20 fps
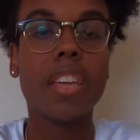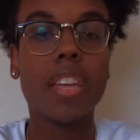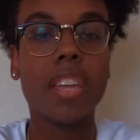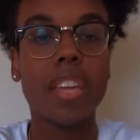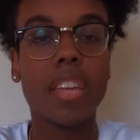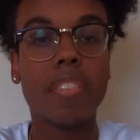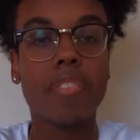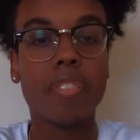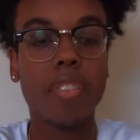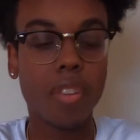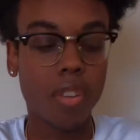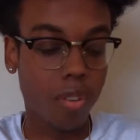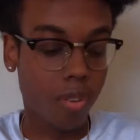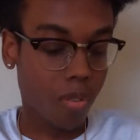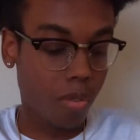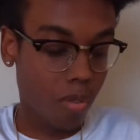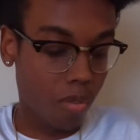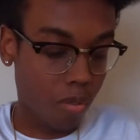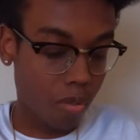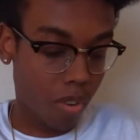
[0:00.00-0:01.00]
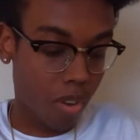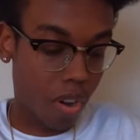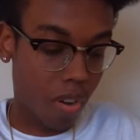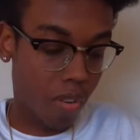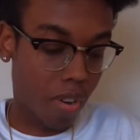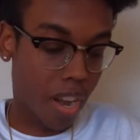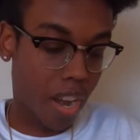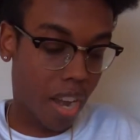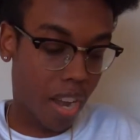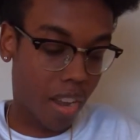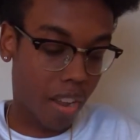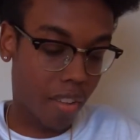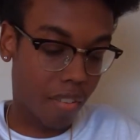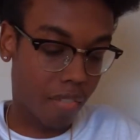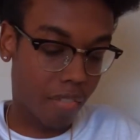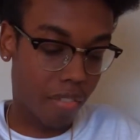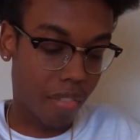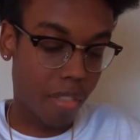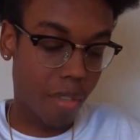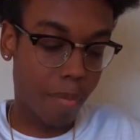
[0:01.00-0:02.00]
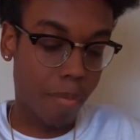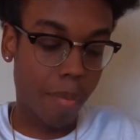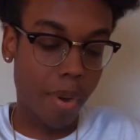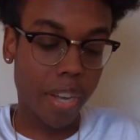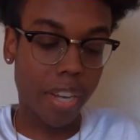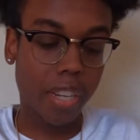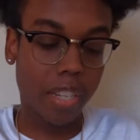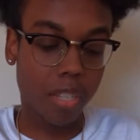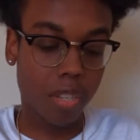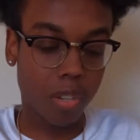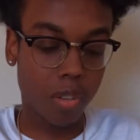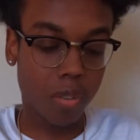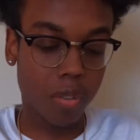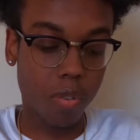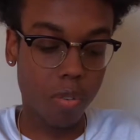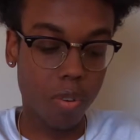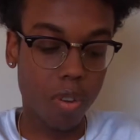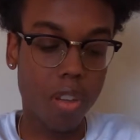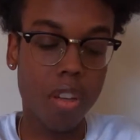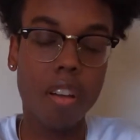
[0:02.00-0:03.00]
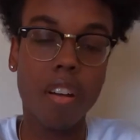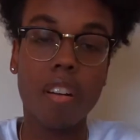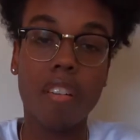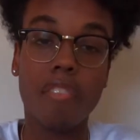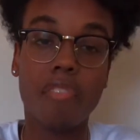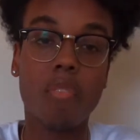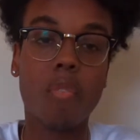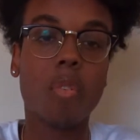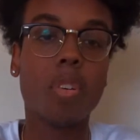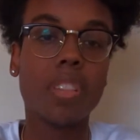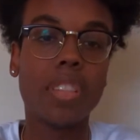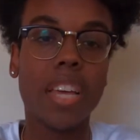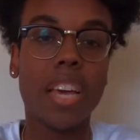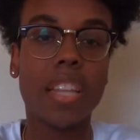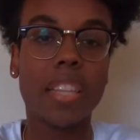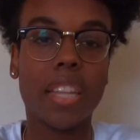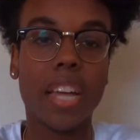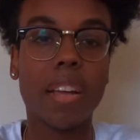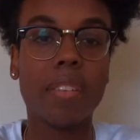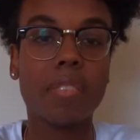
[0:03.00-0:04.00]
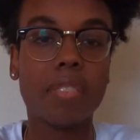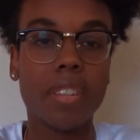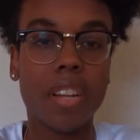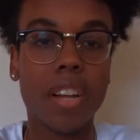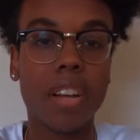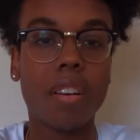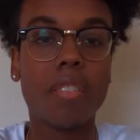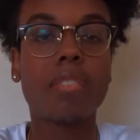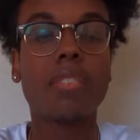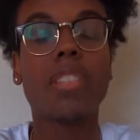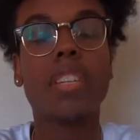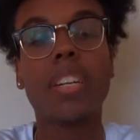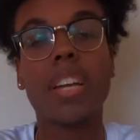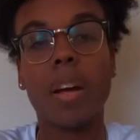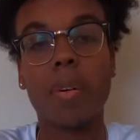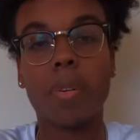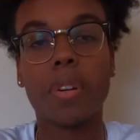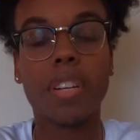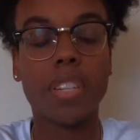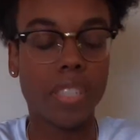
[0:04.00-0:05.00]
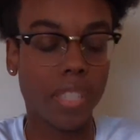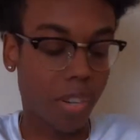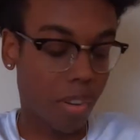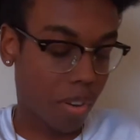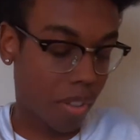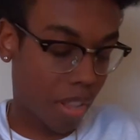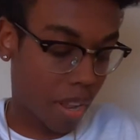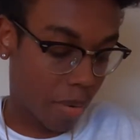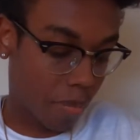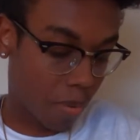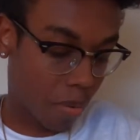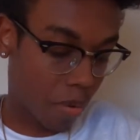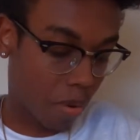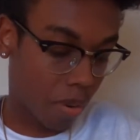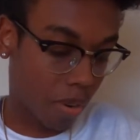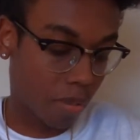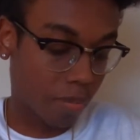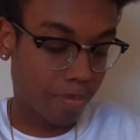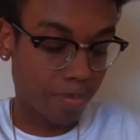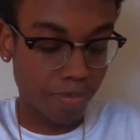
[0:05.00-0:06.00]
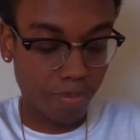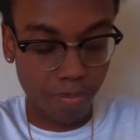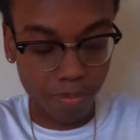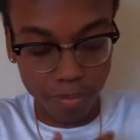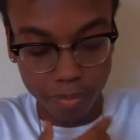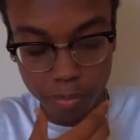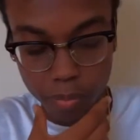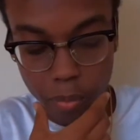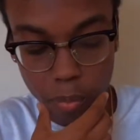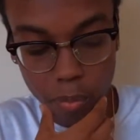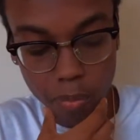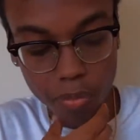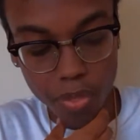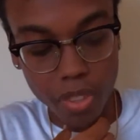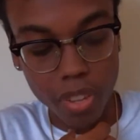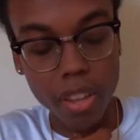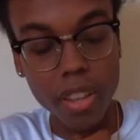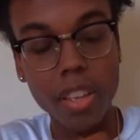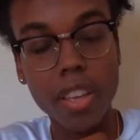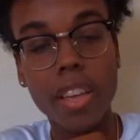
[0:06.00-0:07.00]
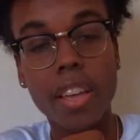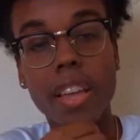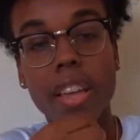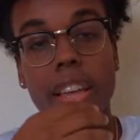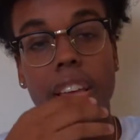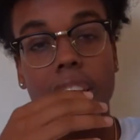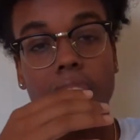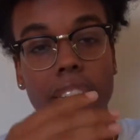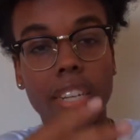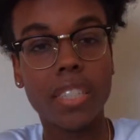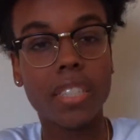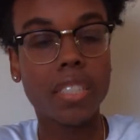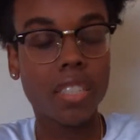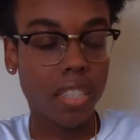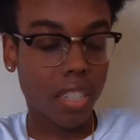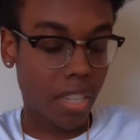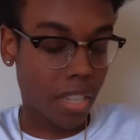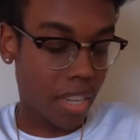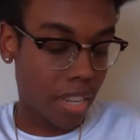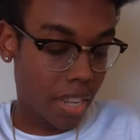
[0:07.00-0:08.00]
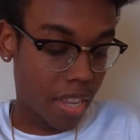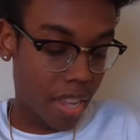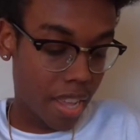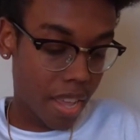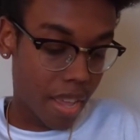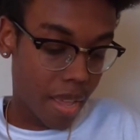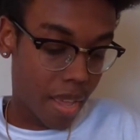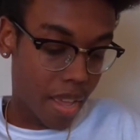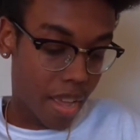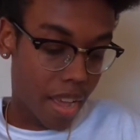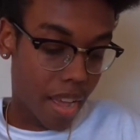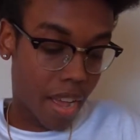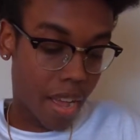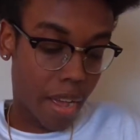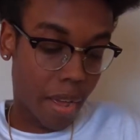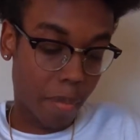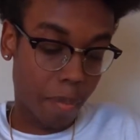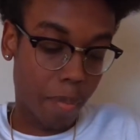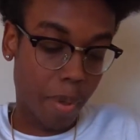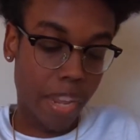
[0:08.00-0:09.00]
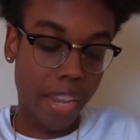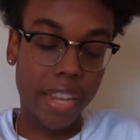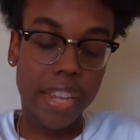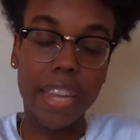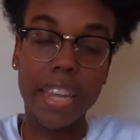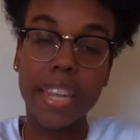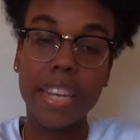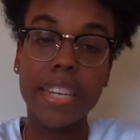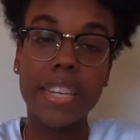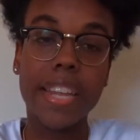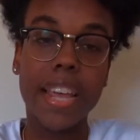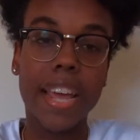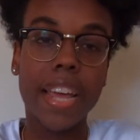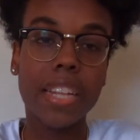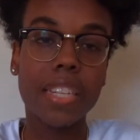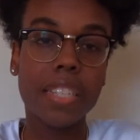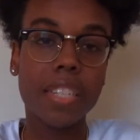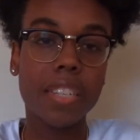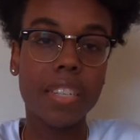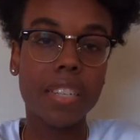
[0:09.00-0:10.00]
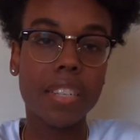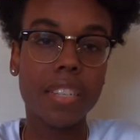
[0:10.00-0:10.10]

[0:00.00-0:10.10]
if you don't have the money to afford that lifestyle, then I would consider that poor. Additionally, being in debt,